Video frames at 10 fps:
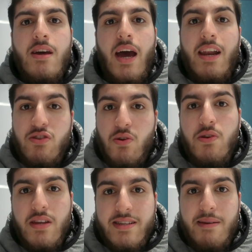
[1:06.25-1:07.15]
And I'll show you
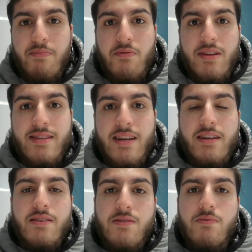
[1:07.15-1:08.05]
an example in a
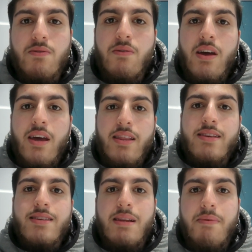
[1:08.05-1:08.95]
second as well.
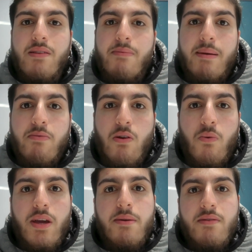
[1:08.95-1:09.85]
This is going to be the main block
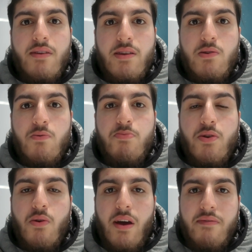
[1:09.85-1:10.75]
where you
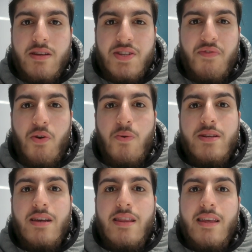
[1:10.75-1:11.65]
put your evidence
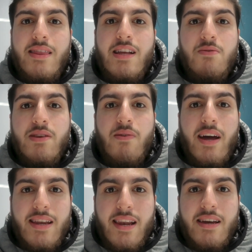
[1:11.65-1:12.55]
forward, and then that's when you
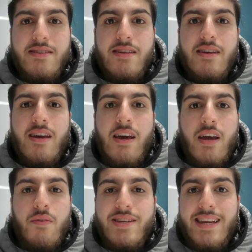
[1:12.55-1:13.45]
analyze it,
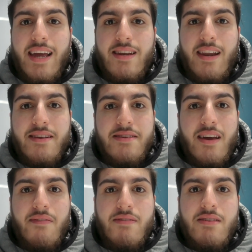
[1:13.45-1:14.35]
critically analyze
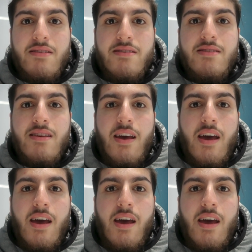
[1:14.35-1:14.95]
that evidence.